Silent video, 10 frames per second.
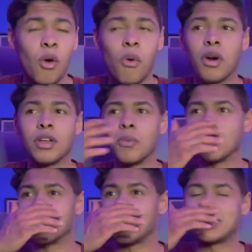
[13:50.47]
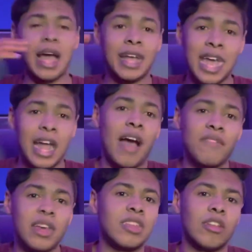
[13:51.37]
Or you would not say, I can't have
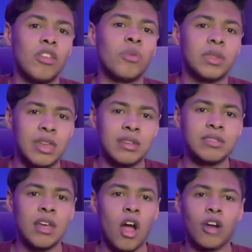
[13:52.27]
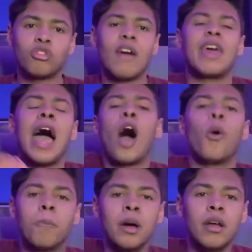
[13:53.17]
anything to do with this. Or try to
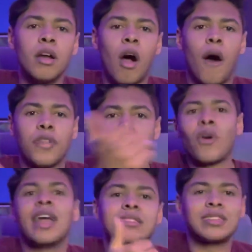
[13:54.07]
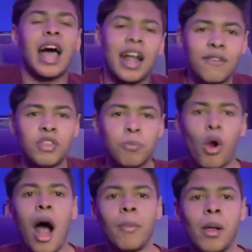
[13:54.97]
help on the right side of the
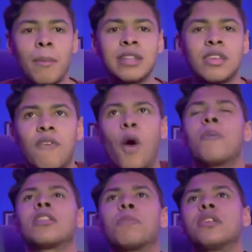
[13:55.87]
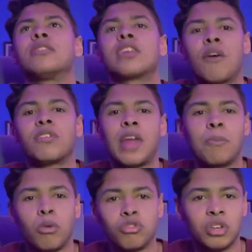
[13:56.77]
problem instead of helping the police cover
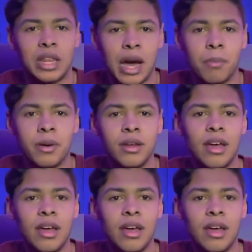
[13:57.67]
that bullshit up.